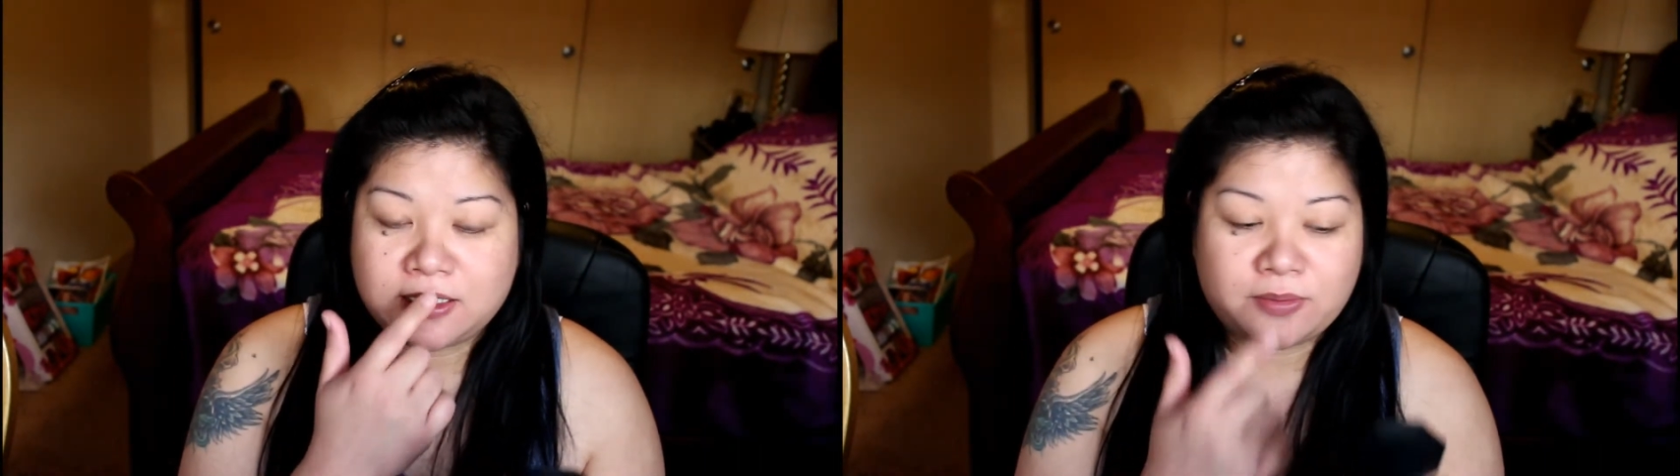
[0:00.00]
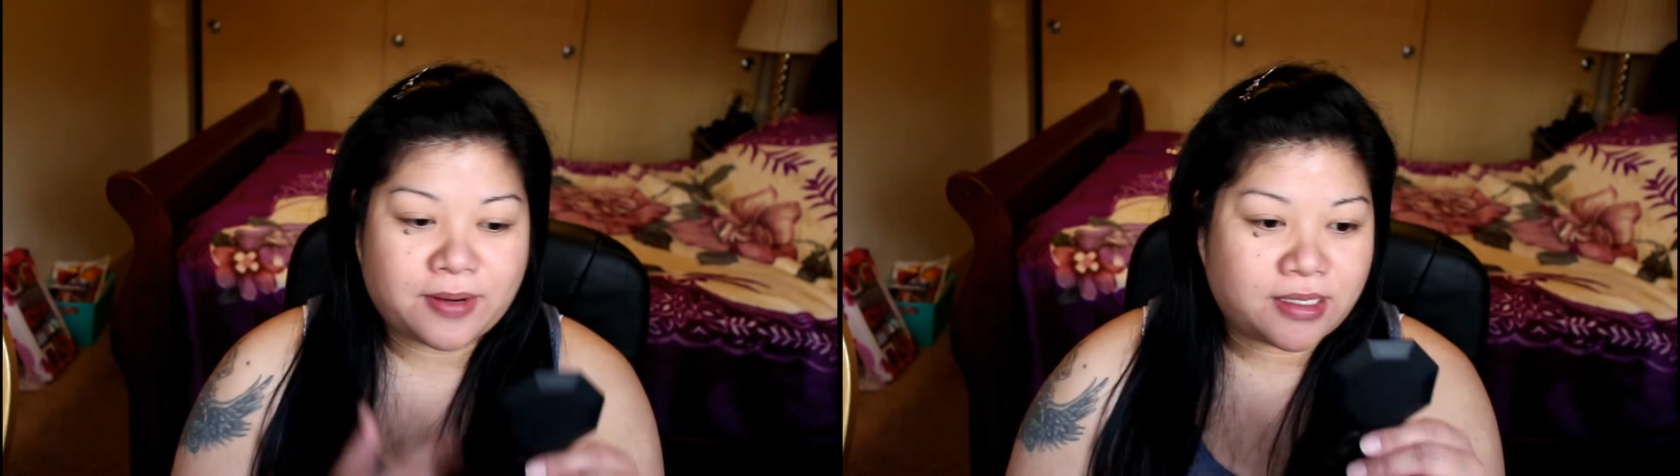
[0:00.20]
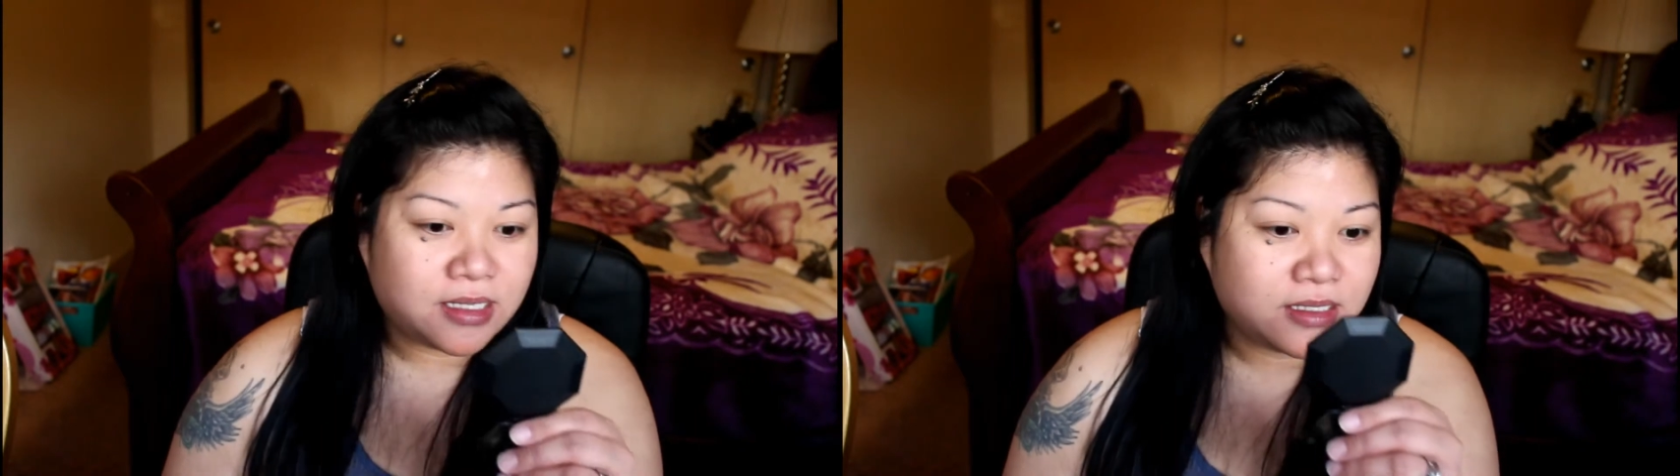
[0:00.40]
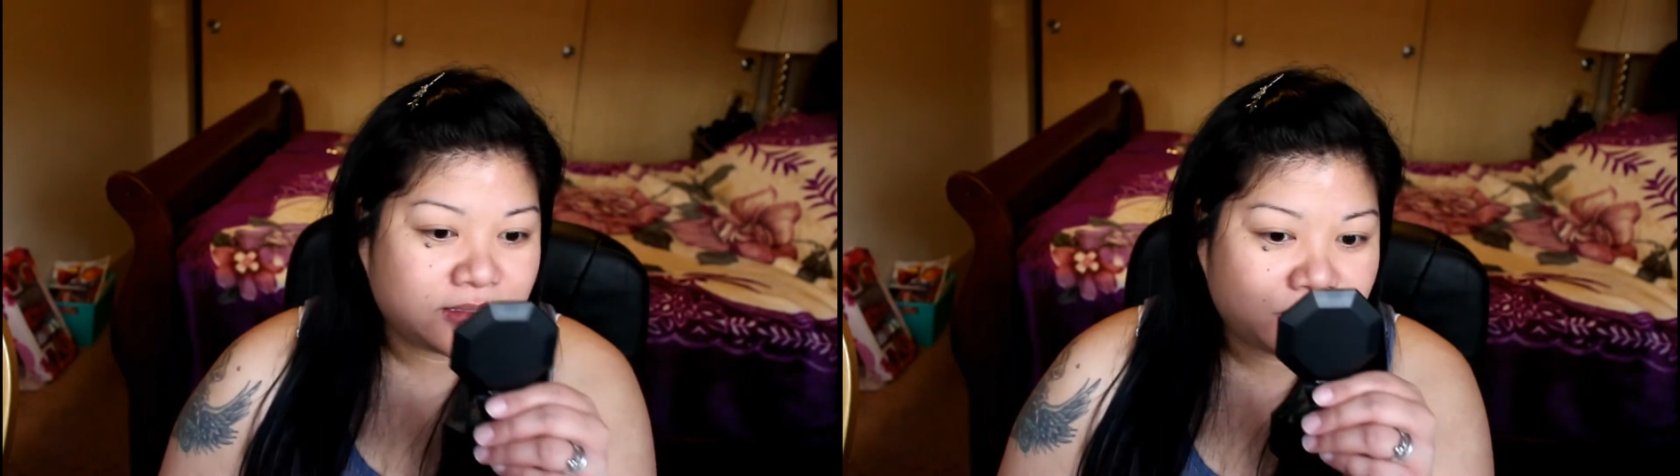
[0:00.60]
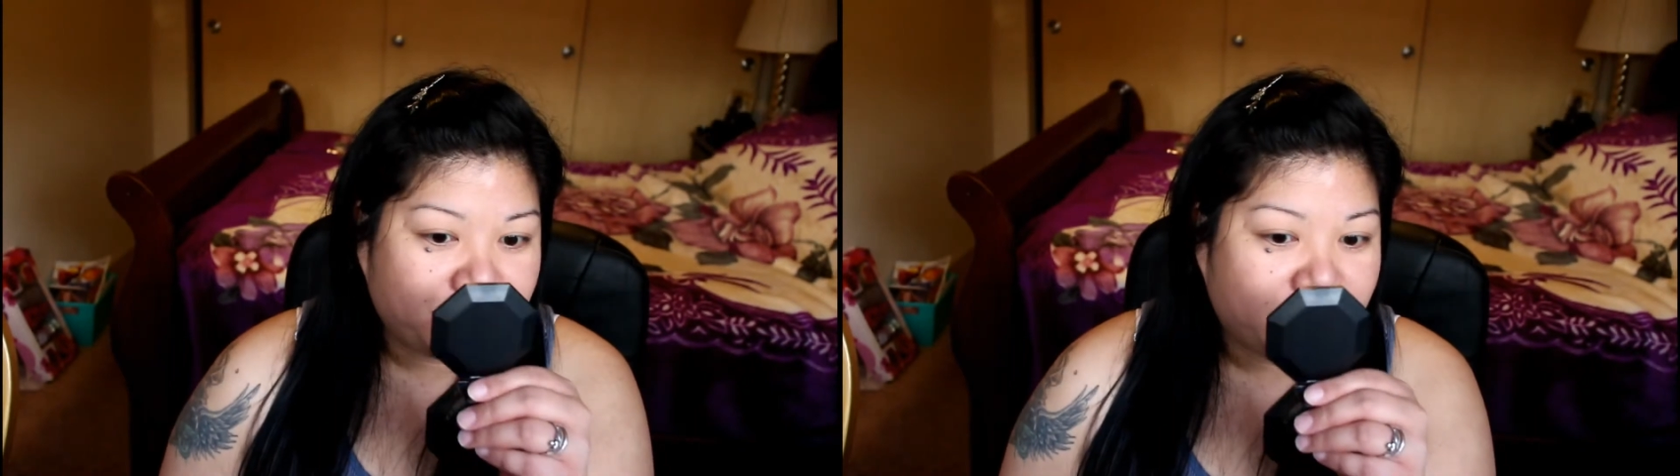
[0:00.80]
the
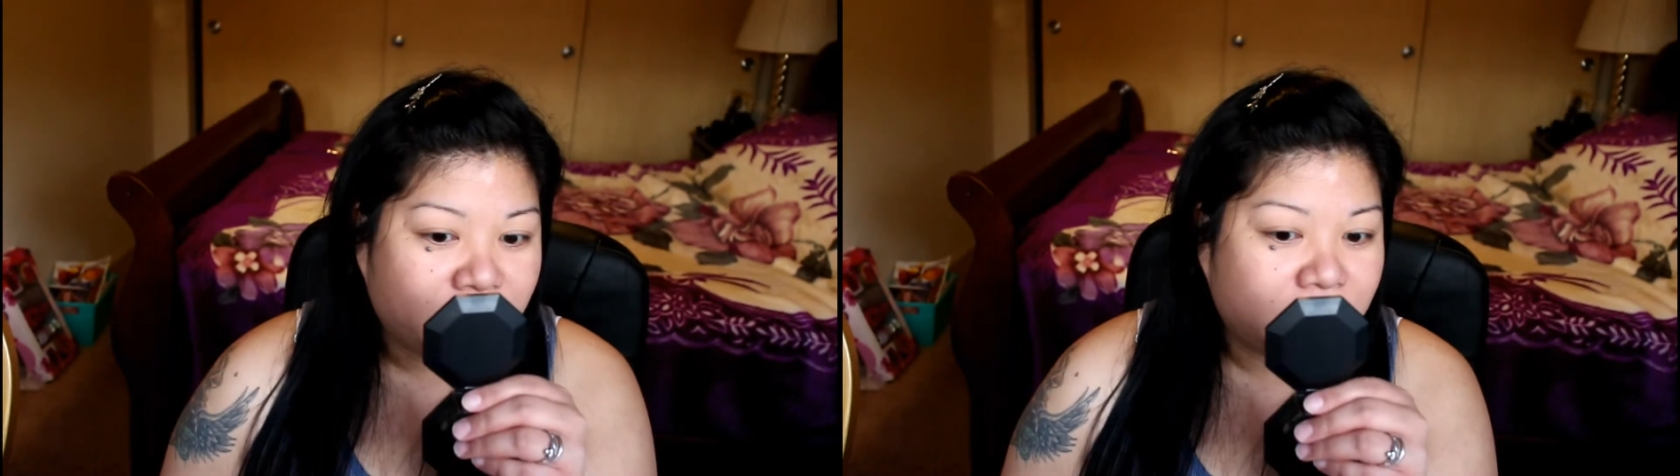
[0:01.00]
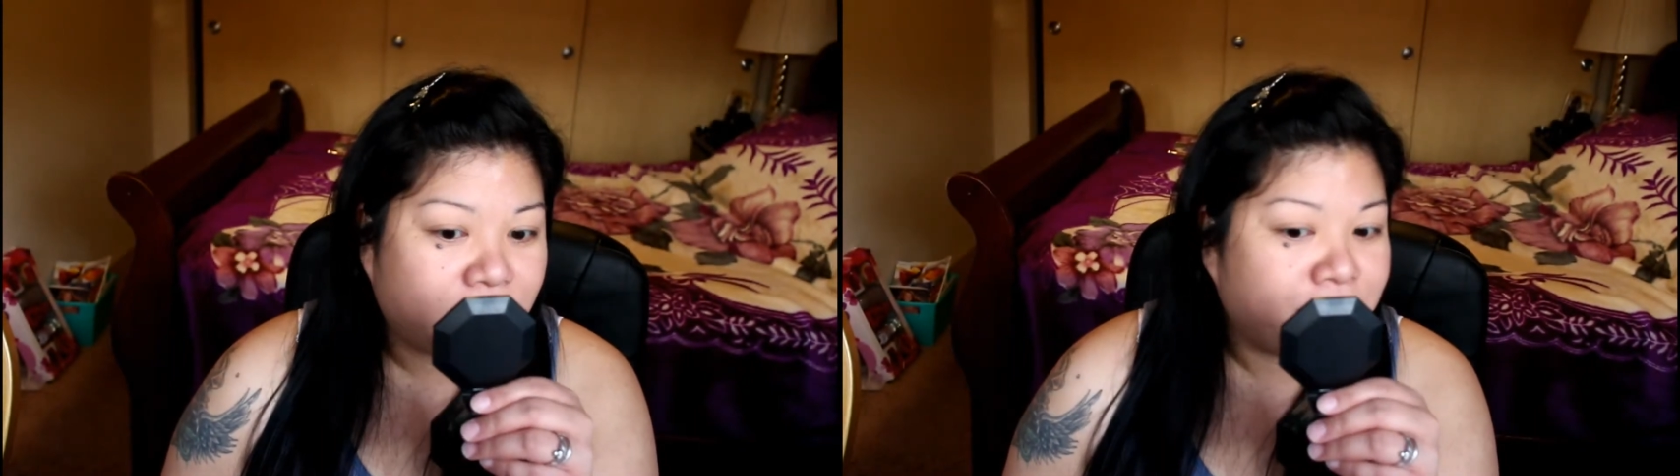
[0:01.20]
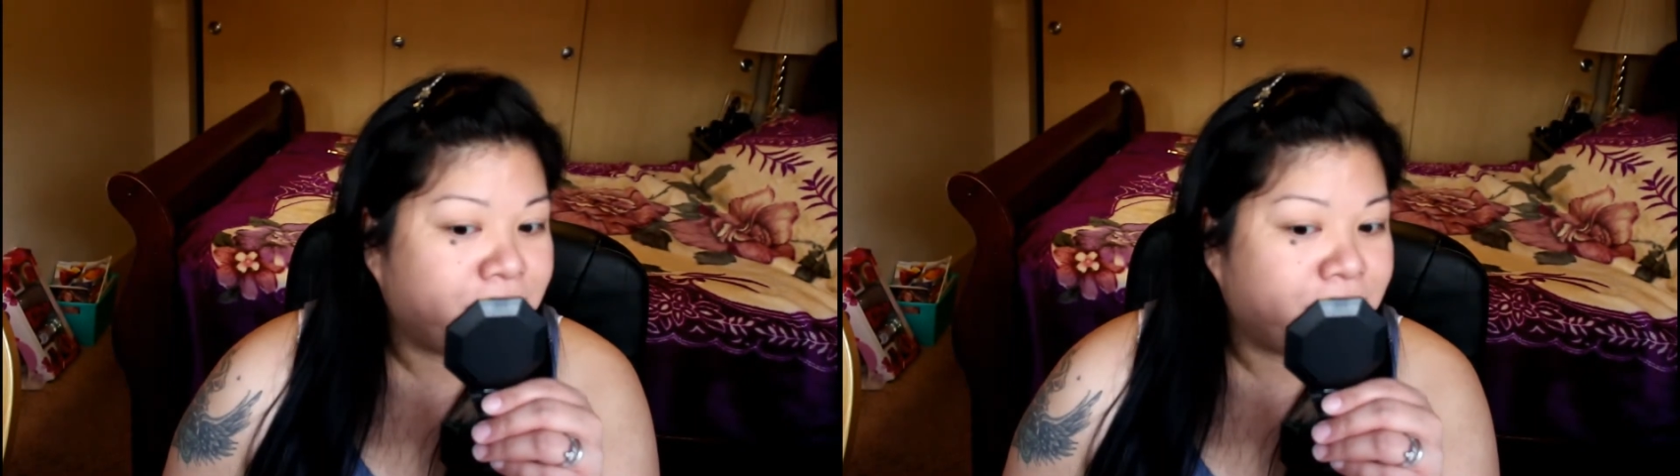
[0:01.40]
redness. But